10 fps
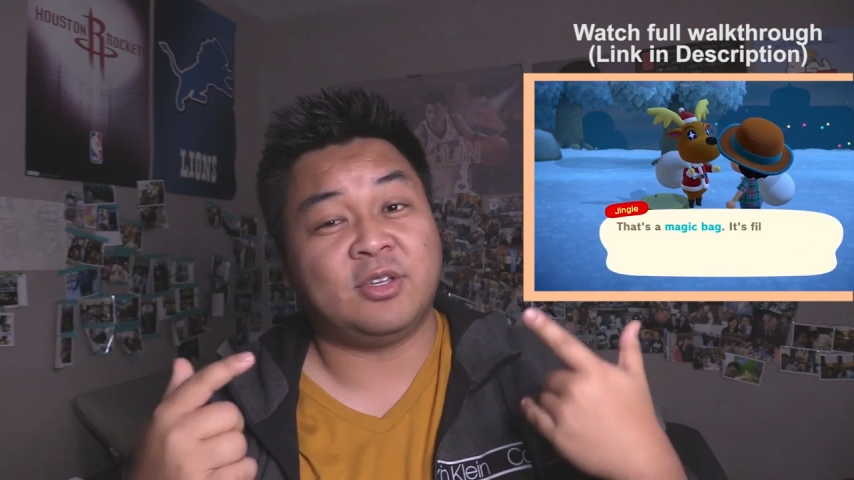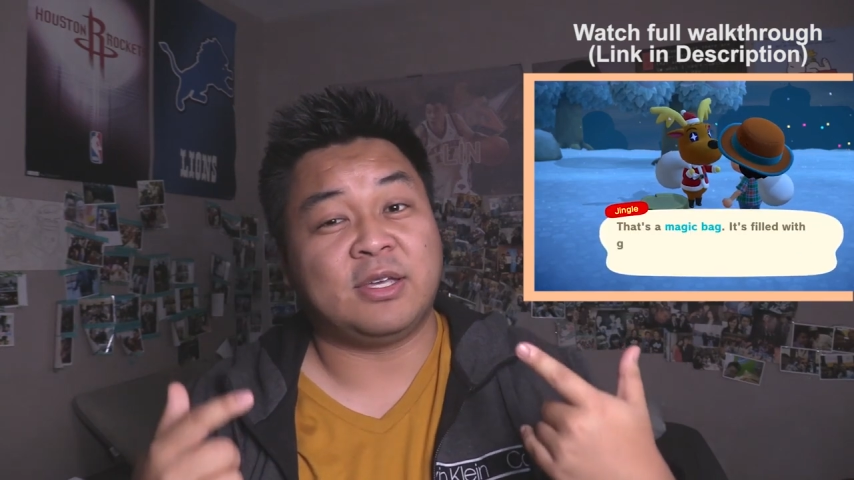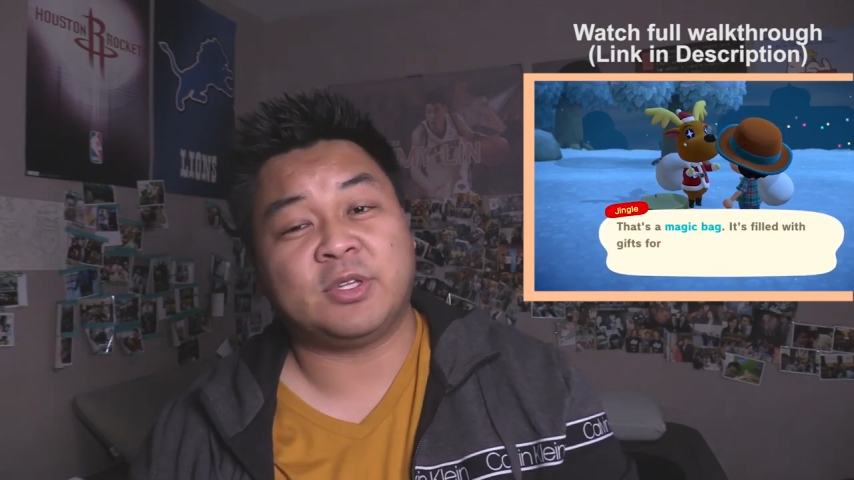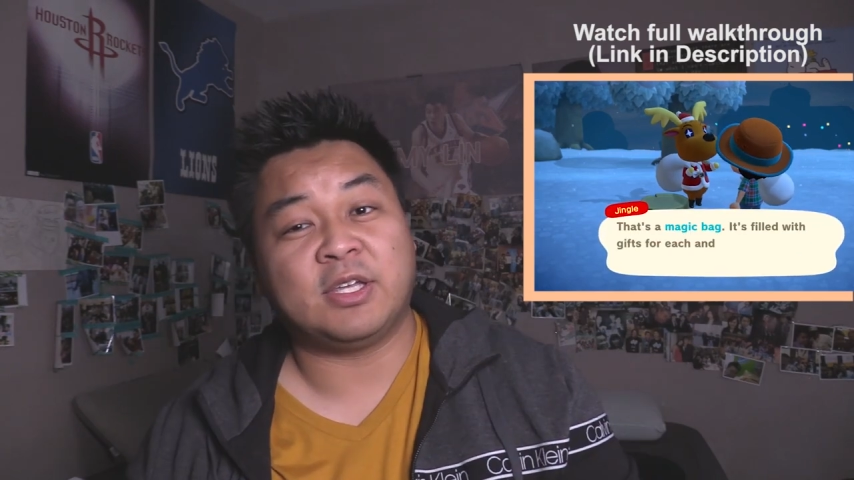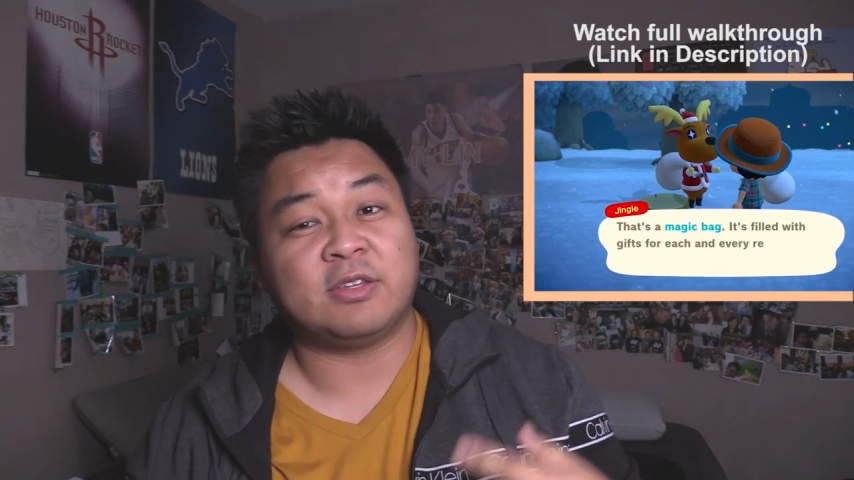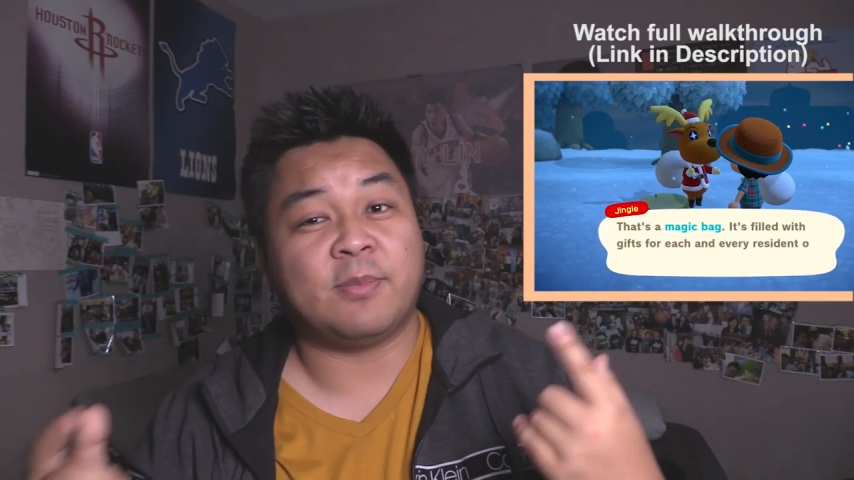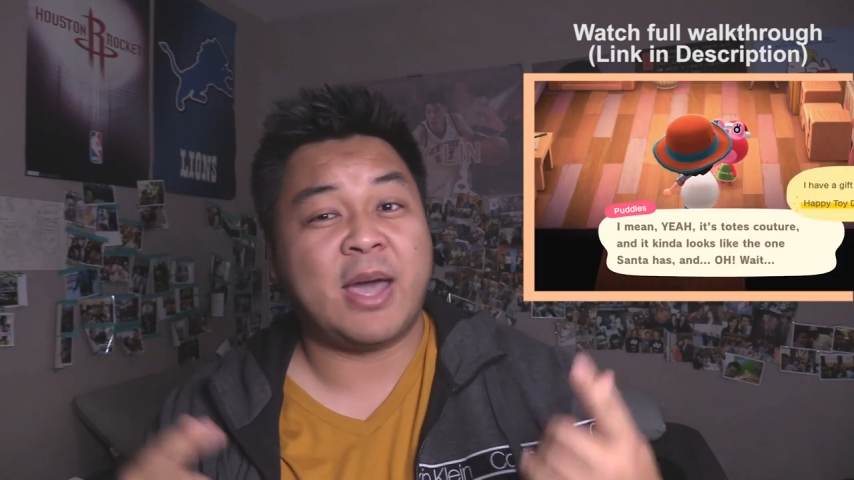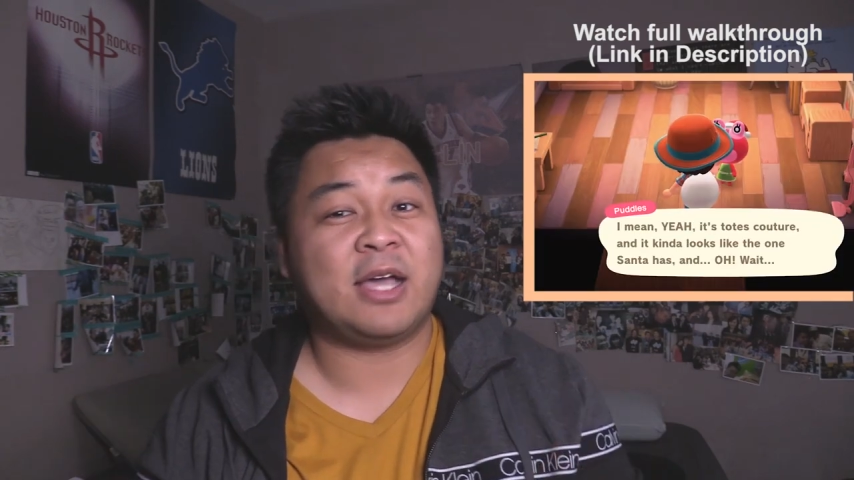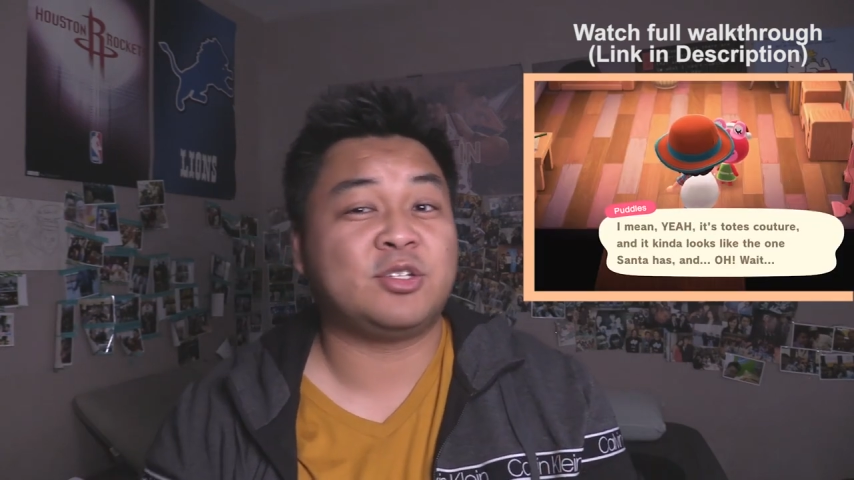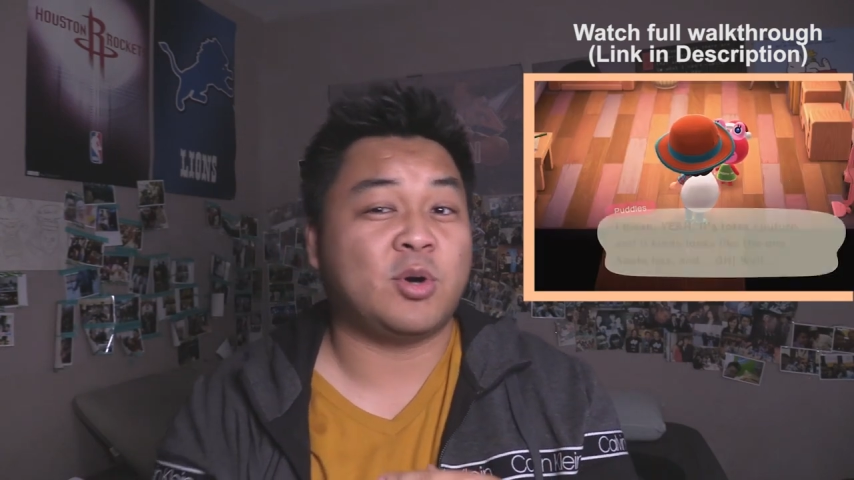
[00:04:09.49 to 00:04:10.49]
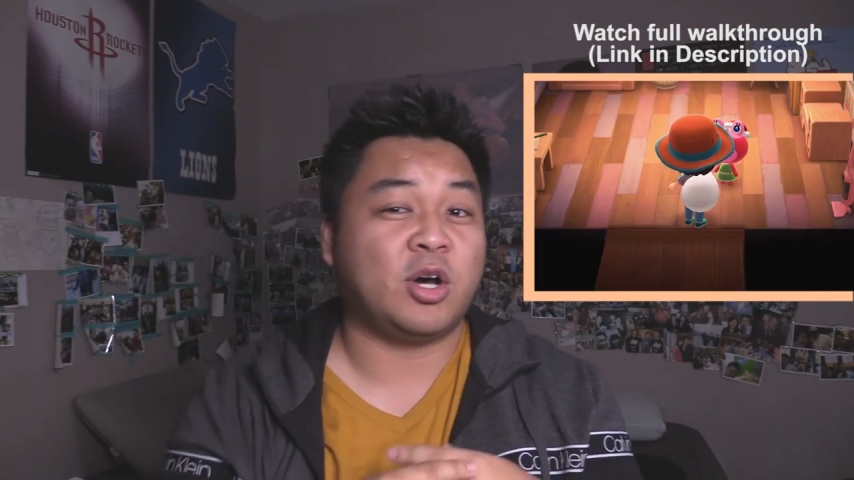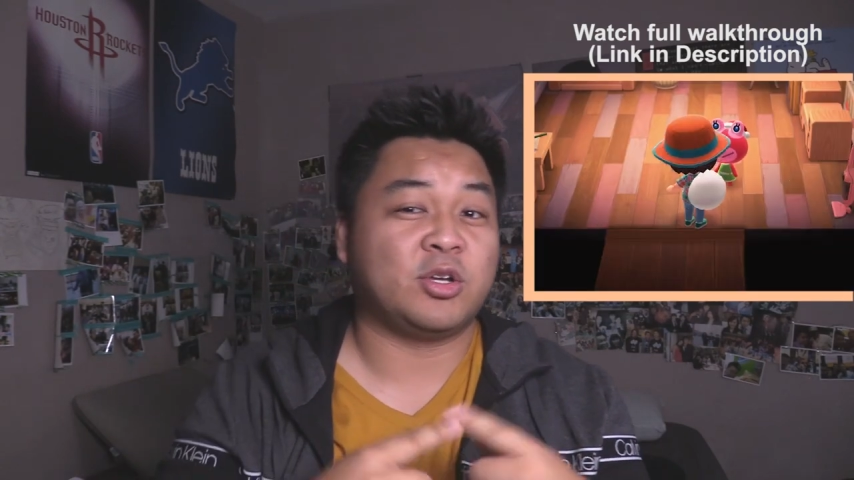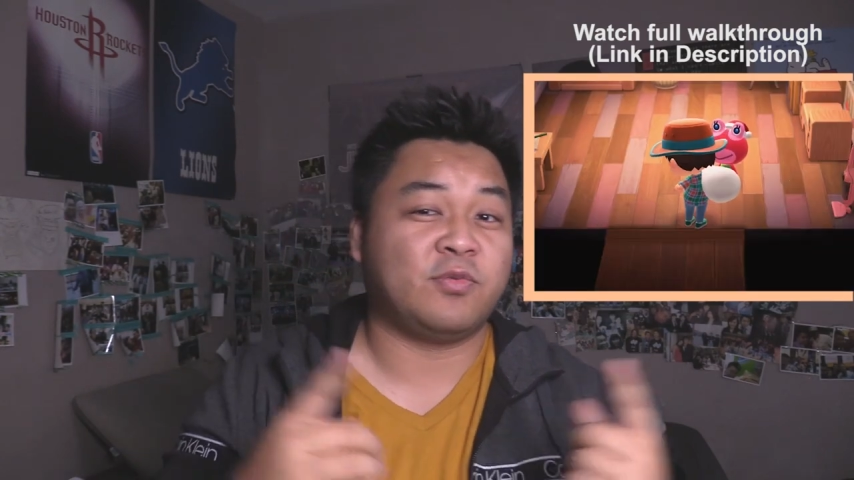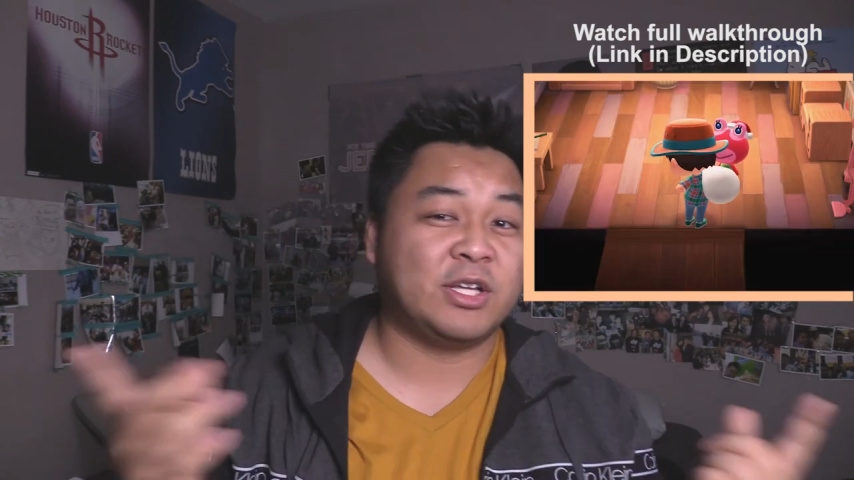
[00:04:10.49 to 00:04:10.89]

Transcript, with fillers: you, you get the bag to all your